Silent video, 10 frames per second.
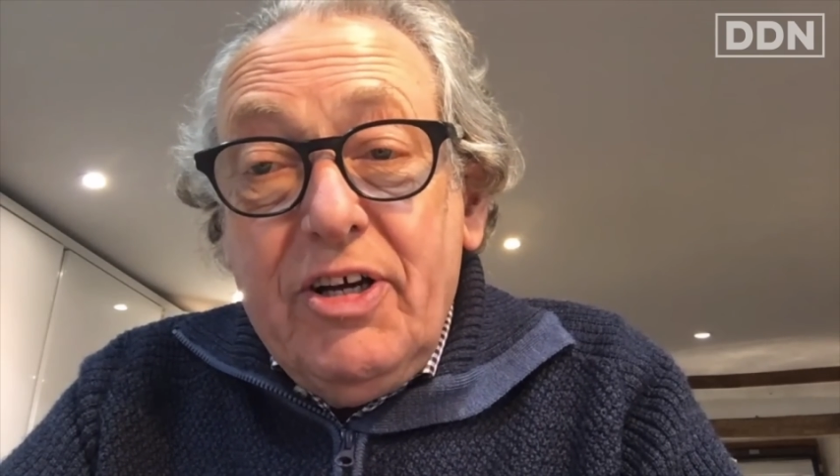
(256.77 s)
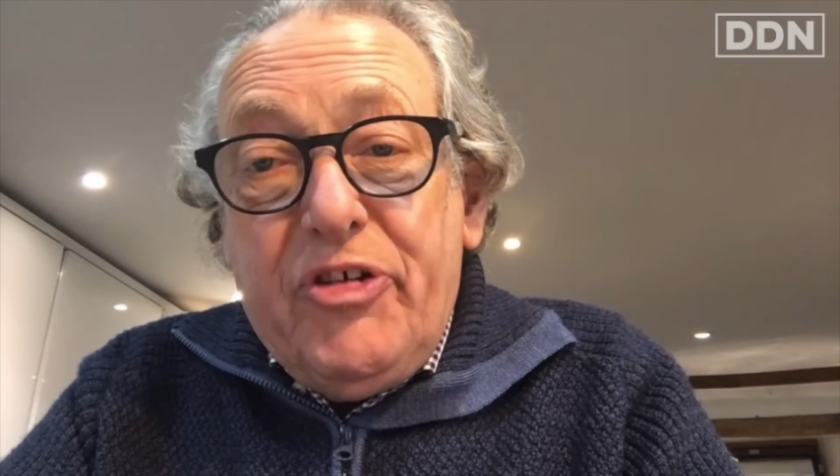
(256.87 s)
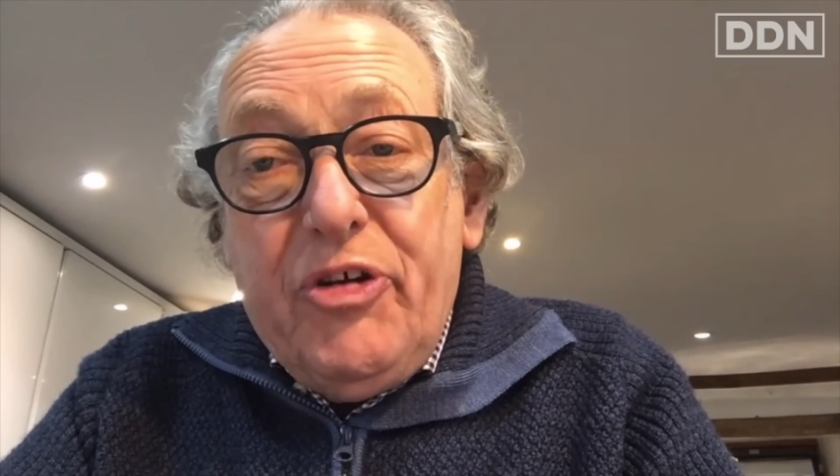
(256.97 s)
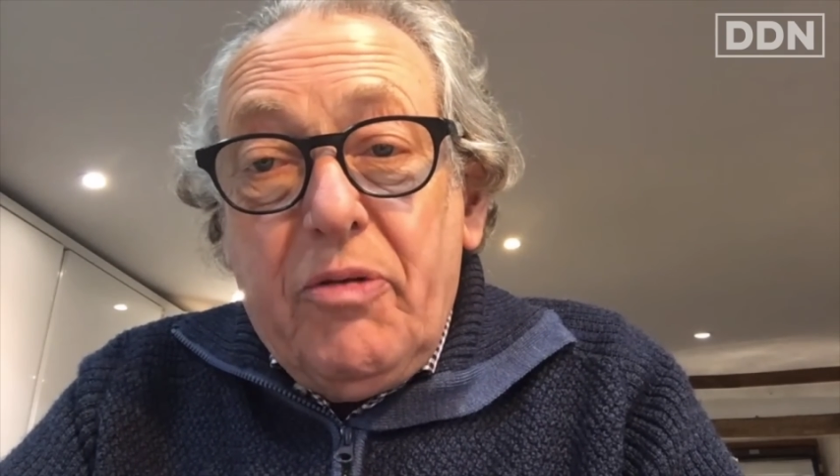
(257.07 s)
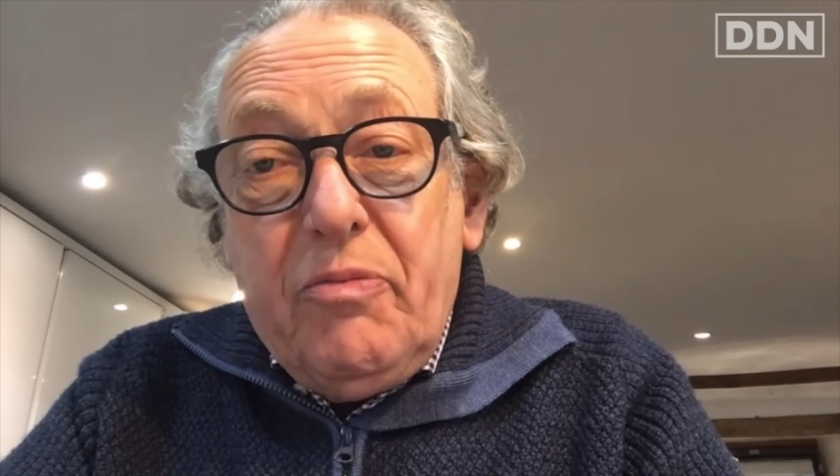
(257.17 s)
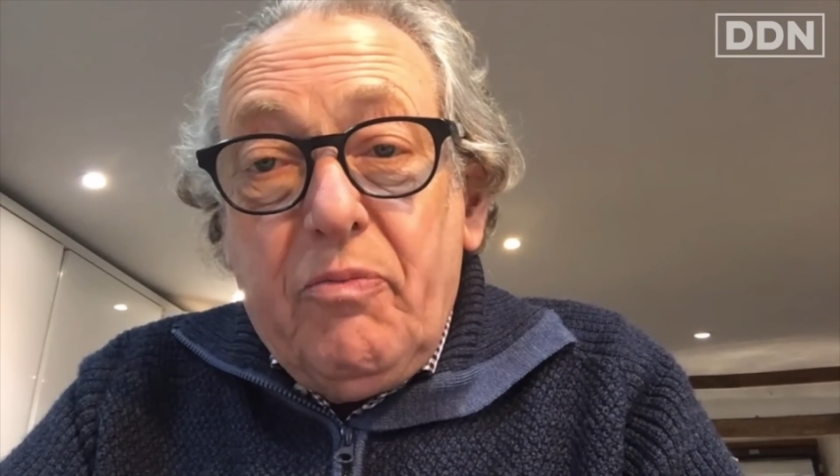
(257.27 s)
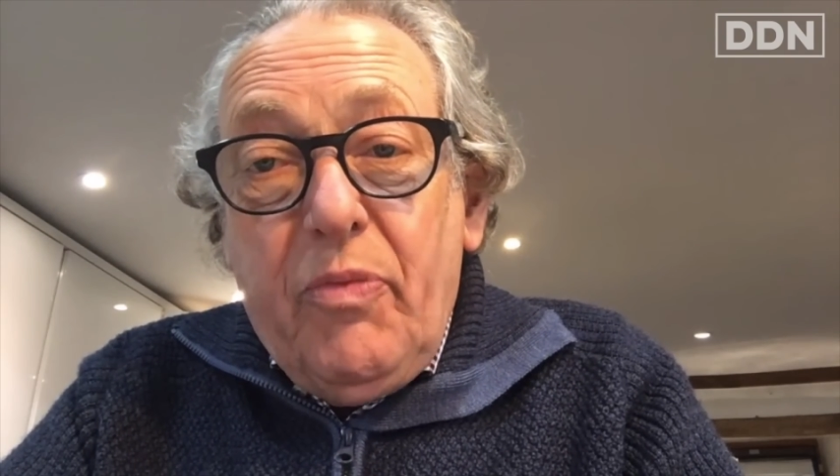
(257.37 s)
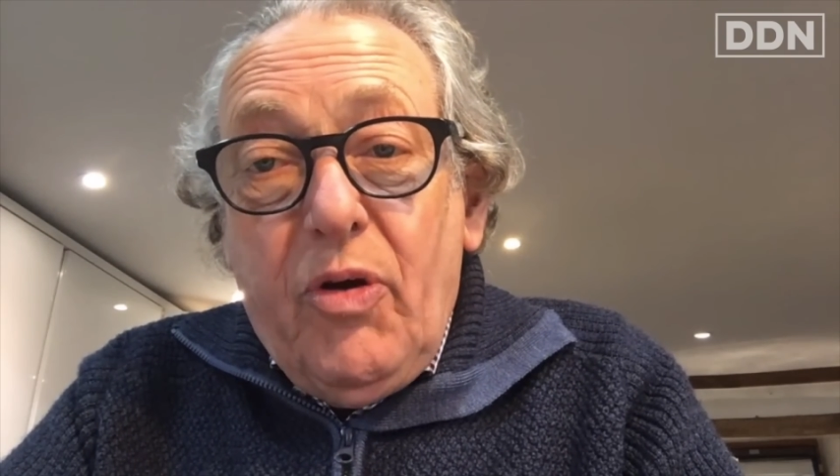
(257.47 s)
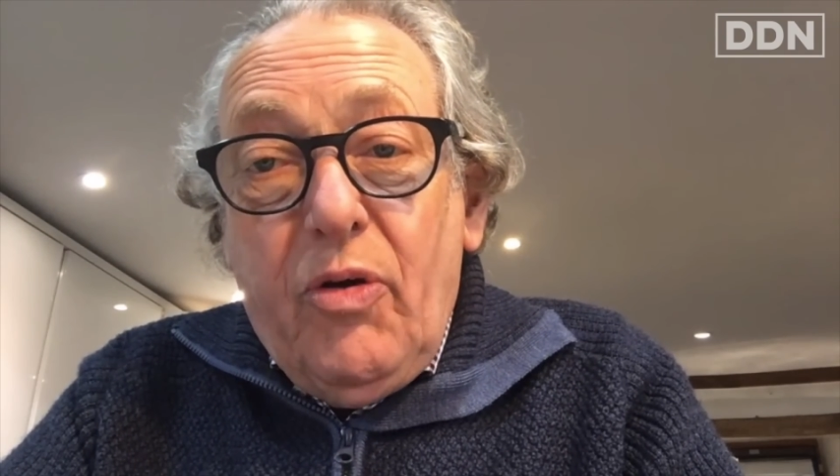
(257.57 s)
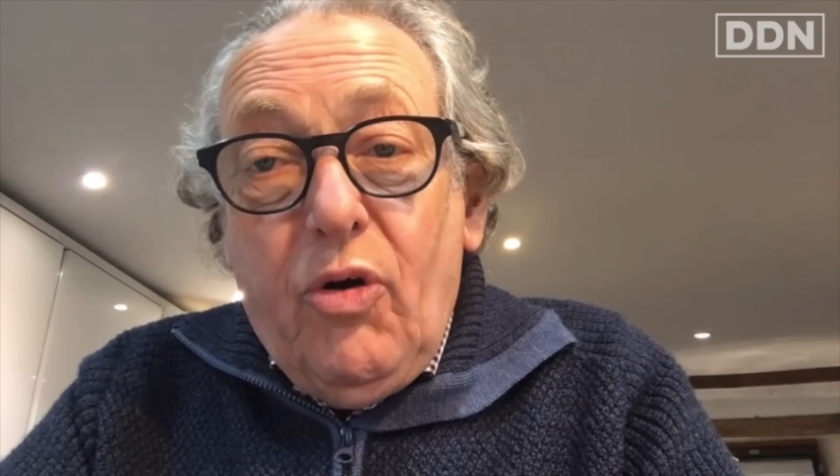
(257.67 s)
doing
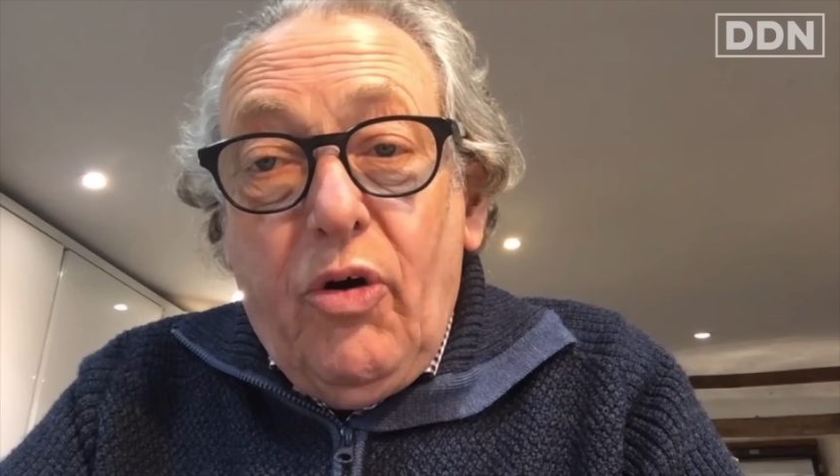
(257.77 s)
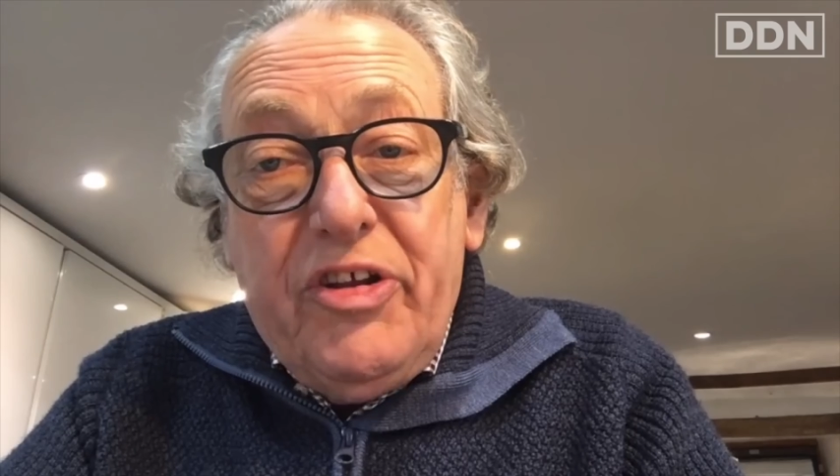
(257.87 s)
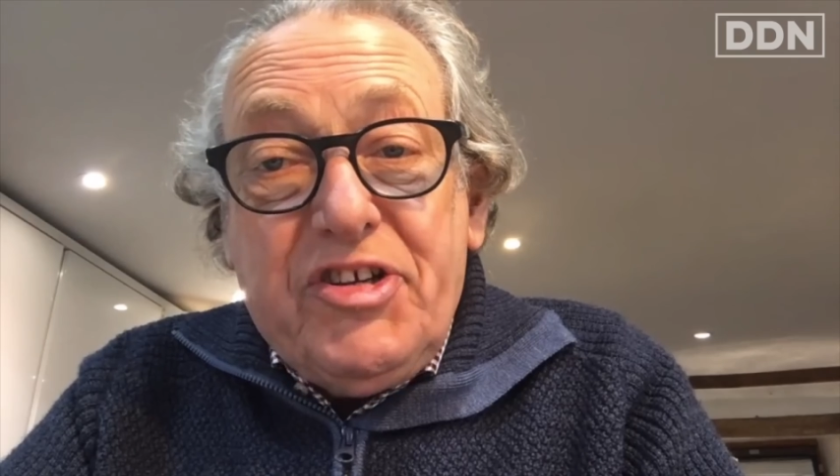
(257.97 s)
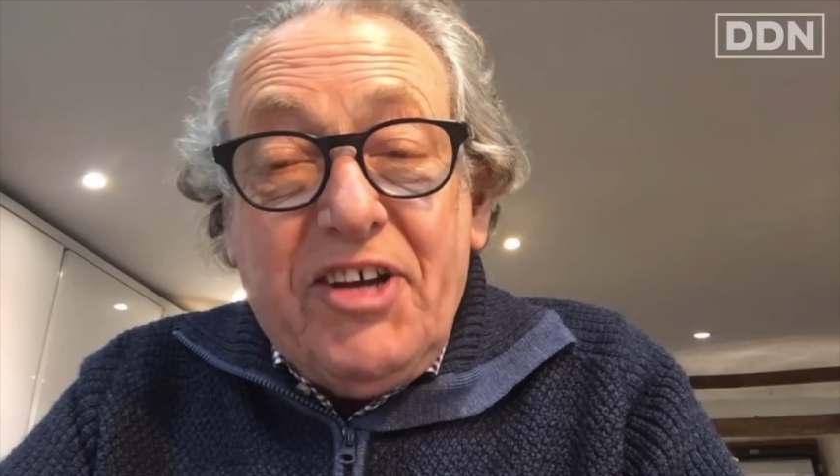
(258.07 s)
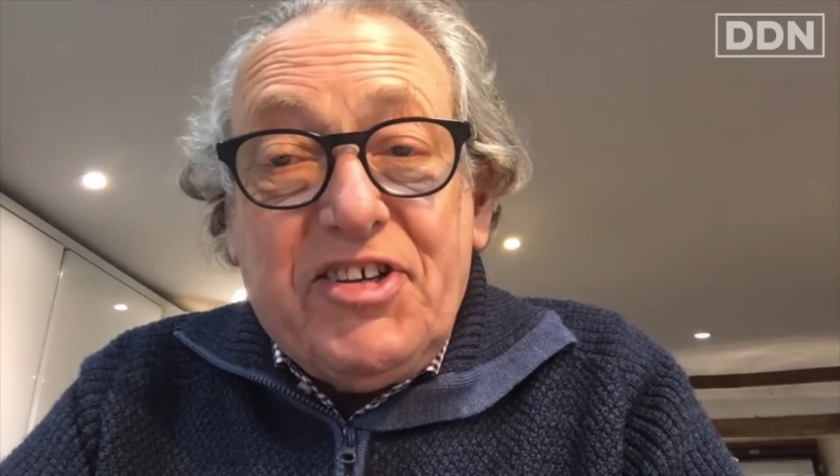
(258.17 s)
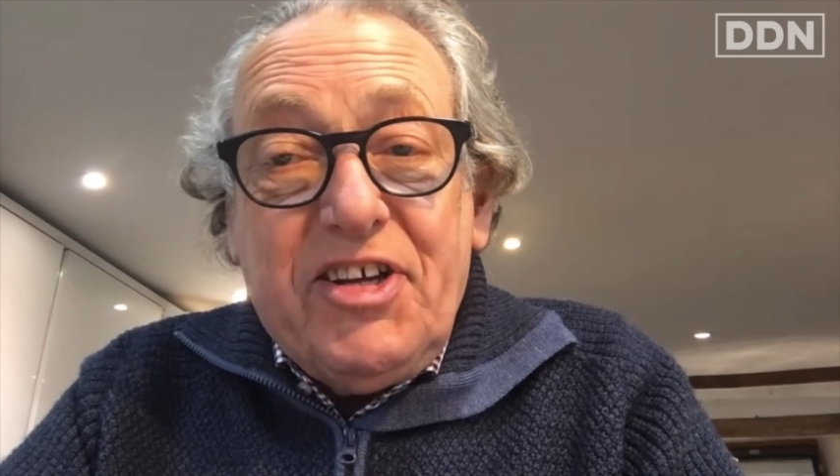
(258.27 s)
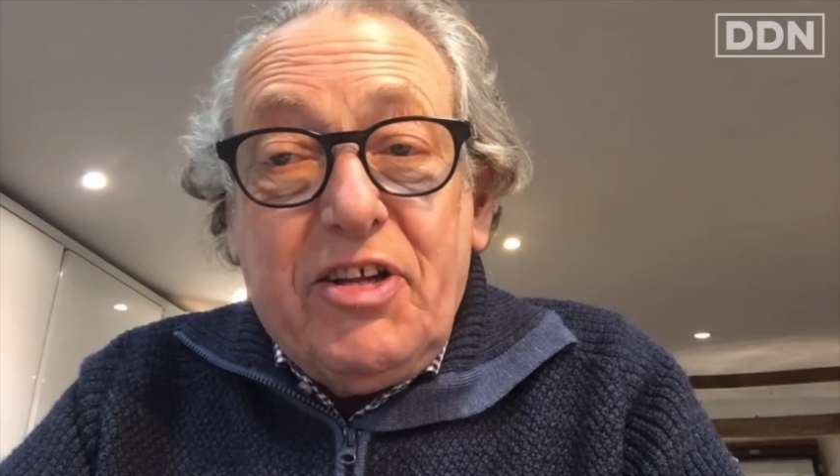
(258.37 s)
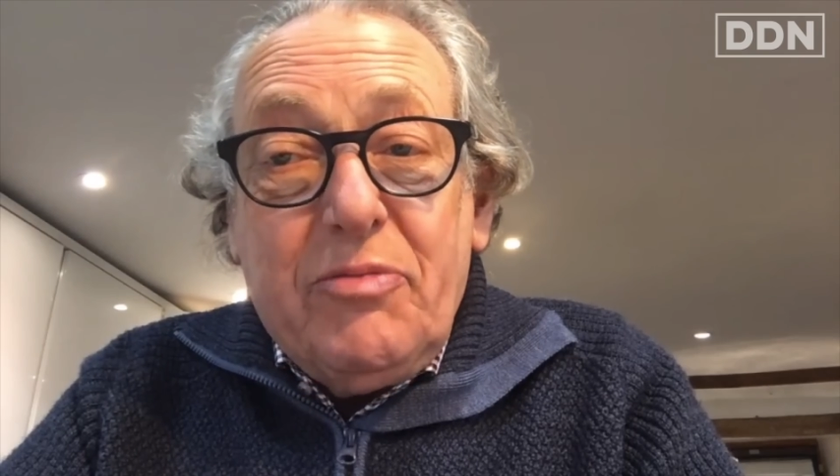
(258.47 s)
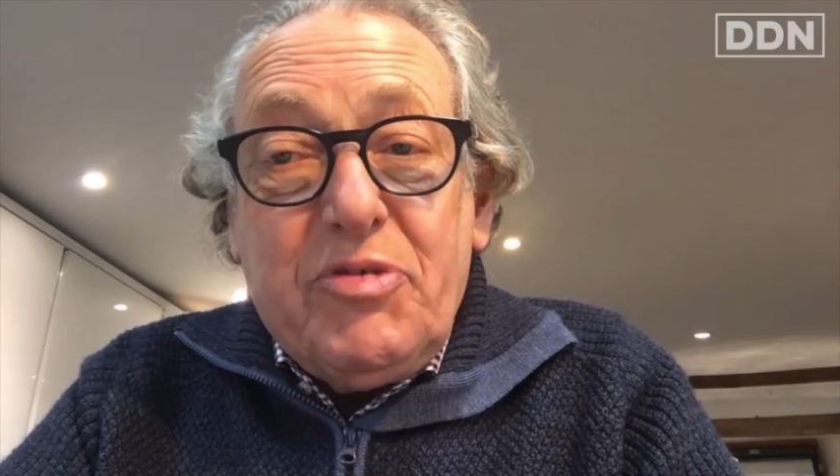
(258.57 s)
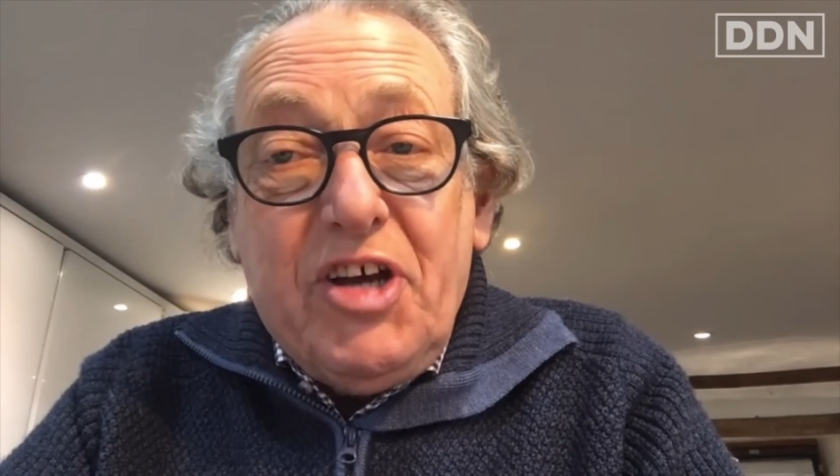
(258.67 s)
all the testing
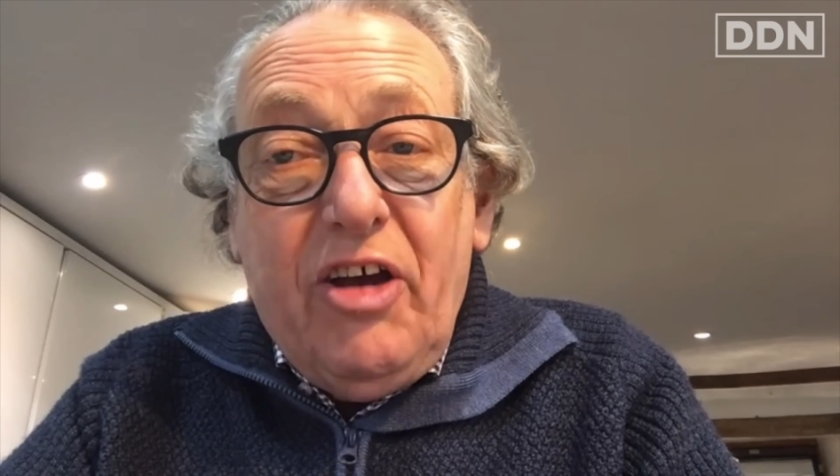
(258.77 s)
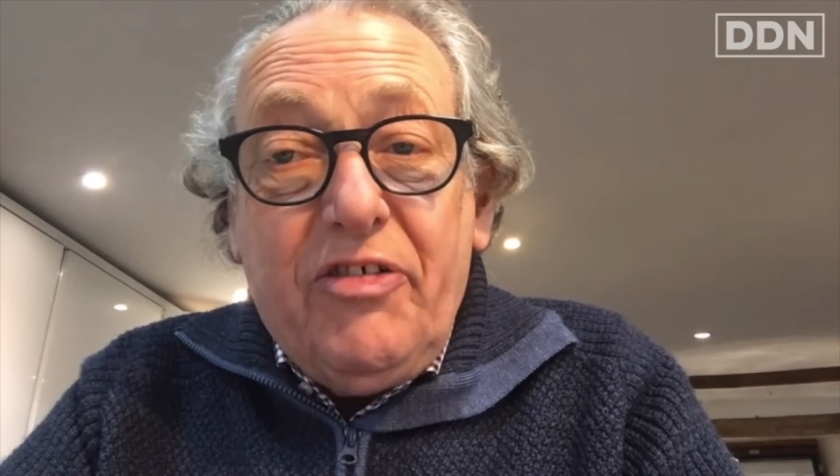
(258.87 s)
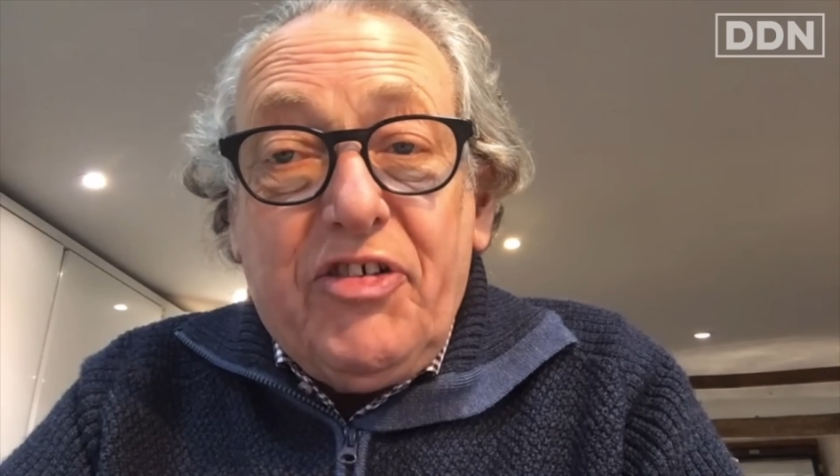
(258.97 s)
themselves.